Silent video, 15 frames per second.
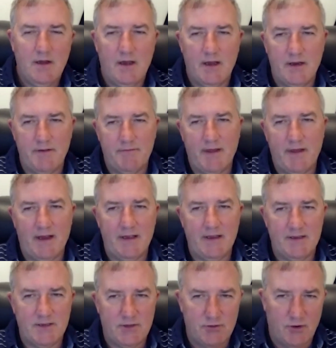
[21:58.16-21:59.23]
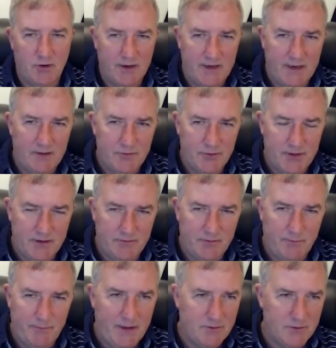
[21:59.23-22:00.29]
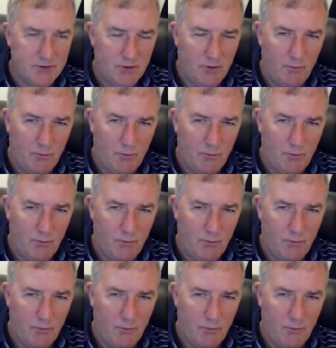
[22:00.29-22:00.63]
And if that is strong and healthy and repels all